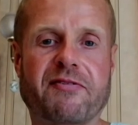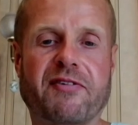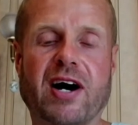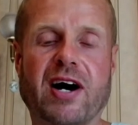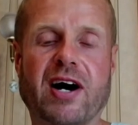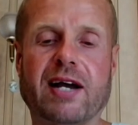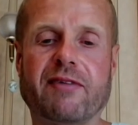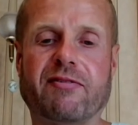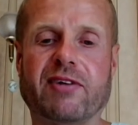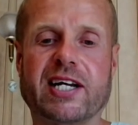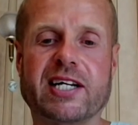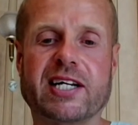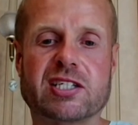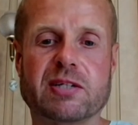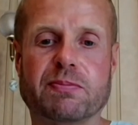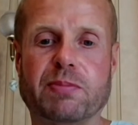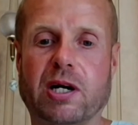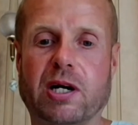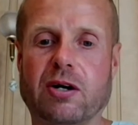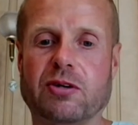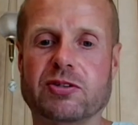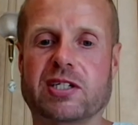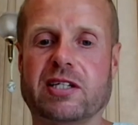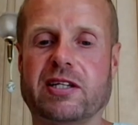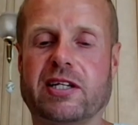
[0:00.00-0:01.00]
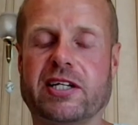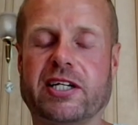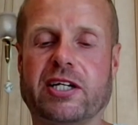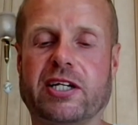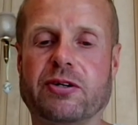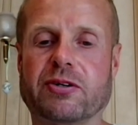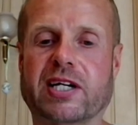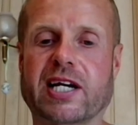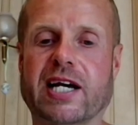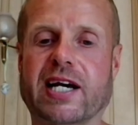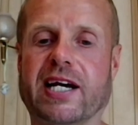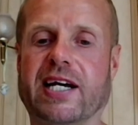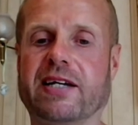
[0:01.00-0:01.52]
They're, five liter bottles in
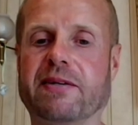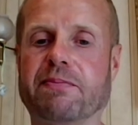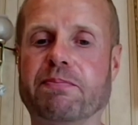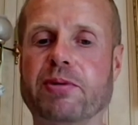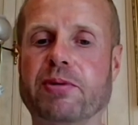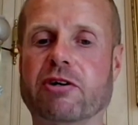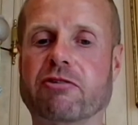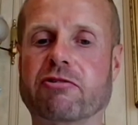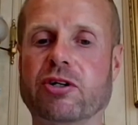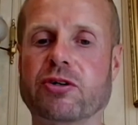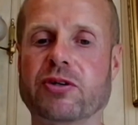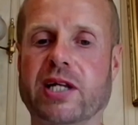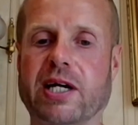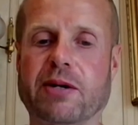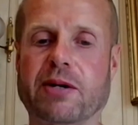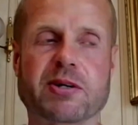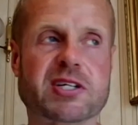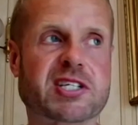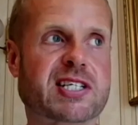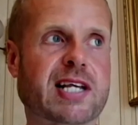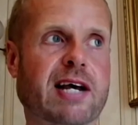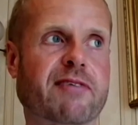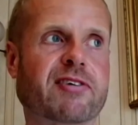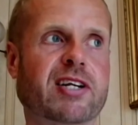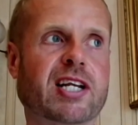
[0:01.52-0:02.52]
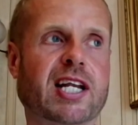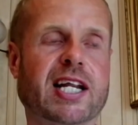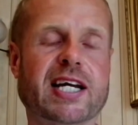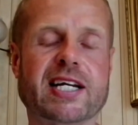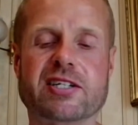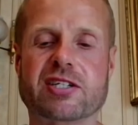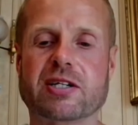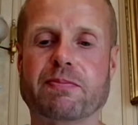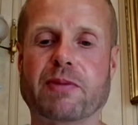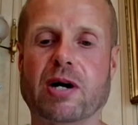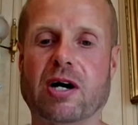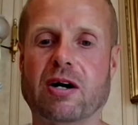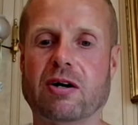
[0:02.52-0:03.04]
the UK. In Peru, there were seven
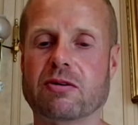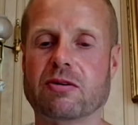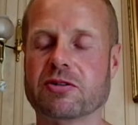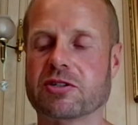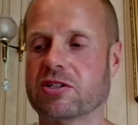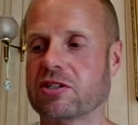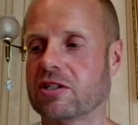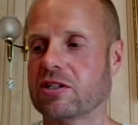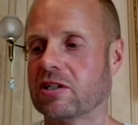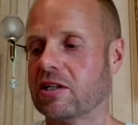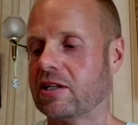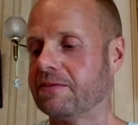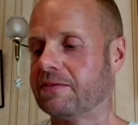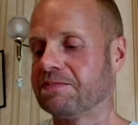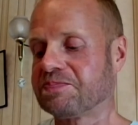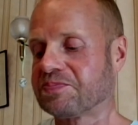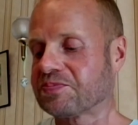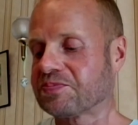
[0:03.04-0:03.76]
liter bottles. So.